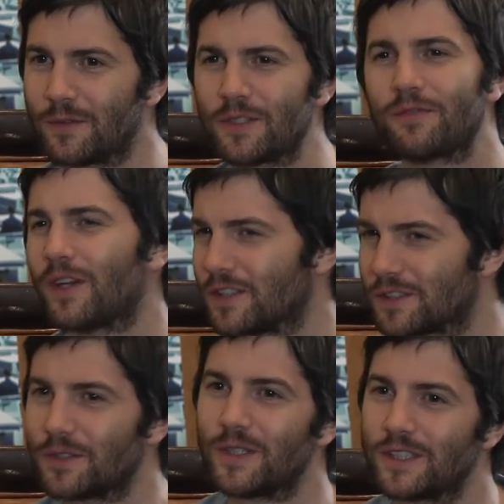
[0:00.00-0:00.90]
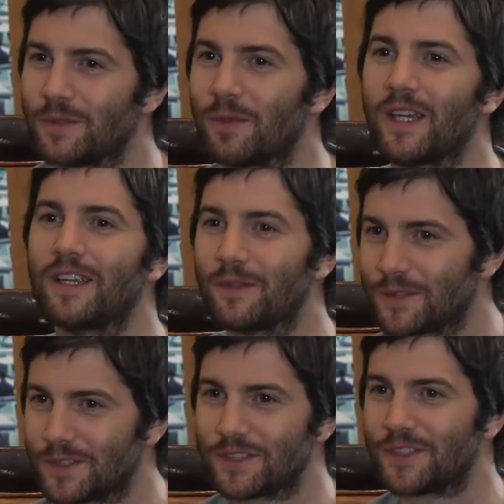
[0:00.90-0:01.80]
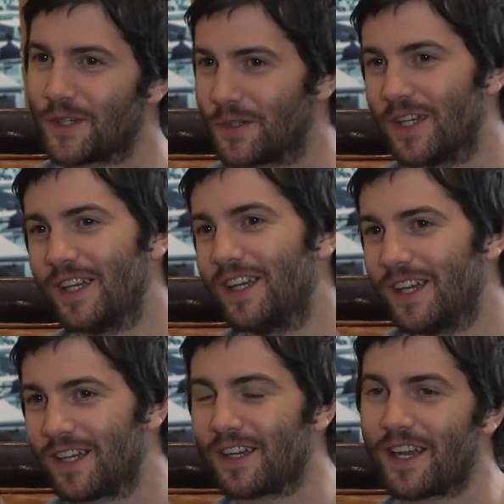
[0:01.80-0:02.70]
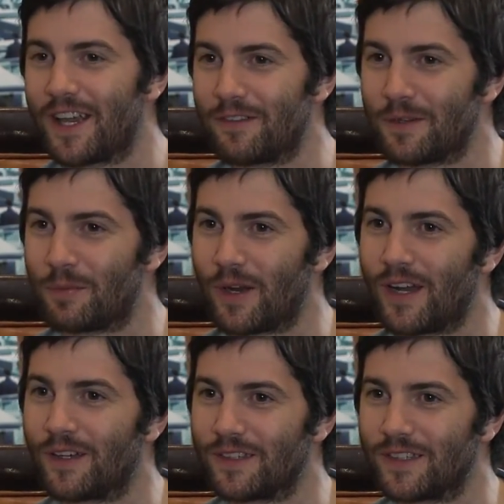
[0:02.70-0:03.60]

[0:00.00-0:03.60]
It was a fun story to make. It wasn't so kind of heavy-browed.